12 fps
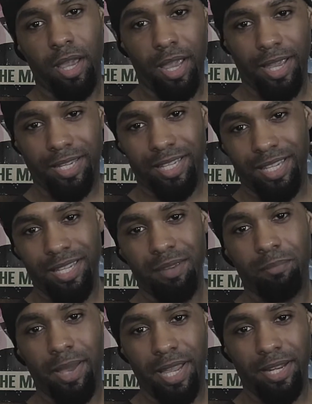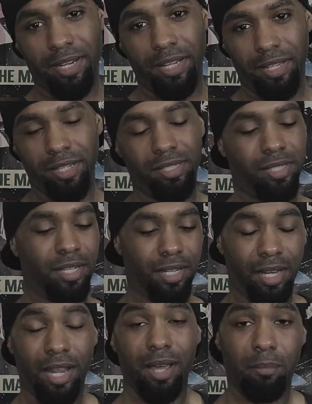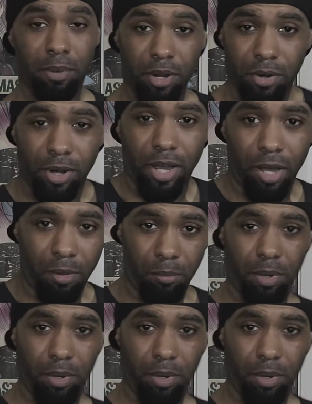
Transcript: achy, painy. It's getting a lot better now,